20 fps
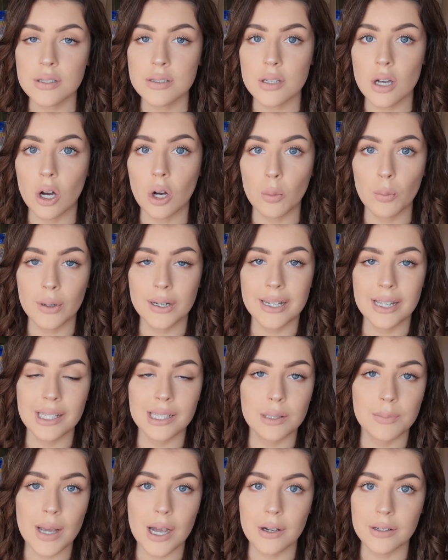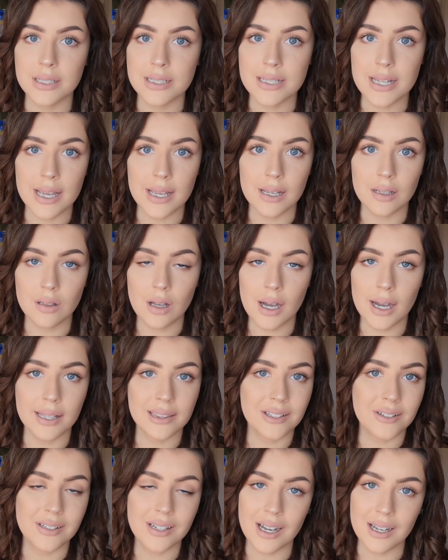So bringing them out in the day a
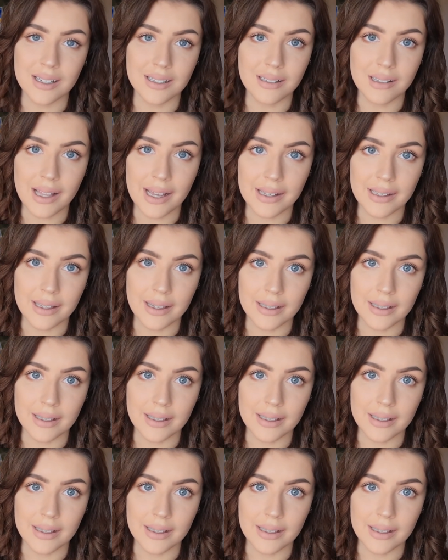lot, they're not gonna like